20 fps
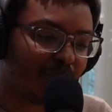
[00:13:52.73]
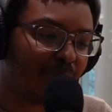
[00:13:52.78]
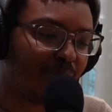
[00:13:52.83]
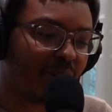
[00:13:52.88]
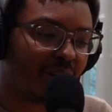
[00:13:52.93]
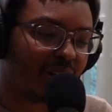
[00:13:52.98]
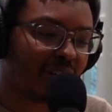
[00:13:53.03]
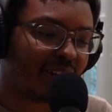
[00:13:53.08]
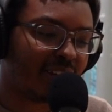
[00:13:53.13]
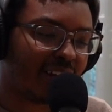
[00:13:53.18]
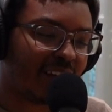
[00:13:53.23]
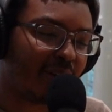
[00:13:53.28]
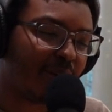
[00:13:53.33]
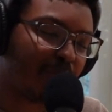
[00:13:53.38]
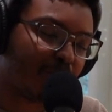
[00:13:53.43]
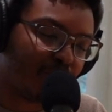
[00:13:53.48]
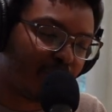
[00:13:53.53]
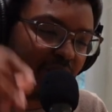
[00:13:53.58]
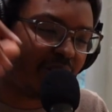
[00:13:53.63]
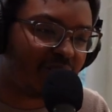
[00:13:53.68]
but
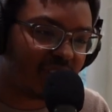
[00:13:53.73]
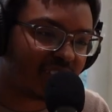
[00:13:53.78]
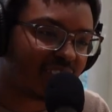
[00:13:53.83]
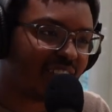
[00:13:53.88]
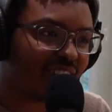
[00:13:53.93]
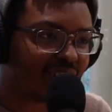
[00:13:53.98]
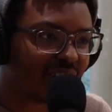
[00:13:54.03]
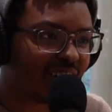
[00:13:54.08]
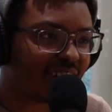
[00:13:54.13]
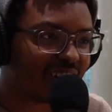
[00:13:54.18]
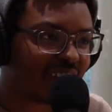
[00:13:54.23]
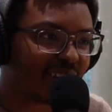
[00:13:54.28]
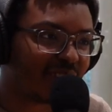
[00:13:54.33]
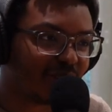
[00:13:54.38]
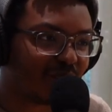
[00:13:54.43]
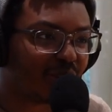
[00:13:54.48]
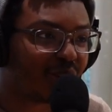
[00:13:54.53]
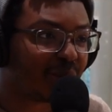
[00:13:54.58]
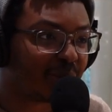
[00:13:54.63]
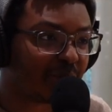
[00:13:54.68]
previously thought that
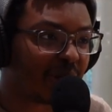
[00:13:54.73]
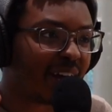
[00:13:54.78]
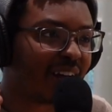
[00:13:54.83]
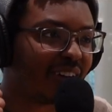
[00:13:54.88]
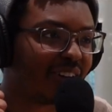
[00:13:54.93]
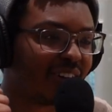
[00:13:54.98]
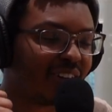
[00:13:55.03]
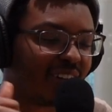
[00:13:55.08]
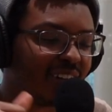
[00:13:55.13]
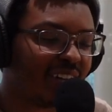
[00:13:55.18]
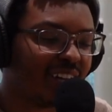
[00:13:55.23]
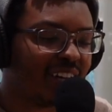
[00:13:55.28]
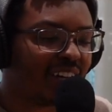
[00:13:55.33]
voting mattered.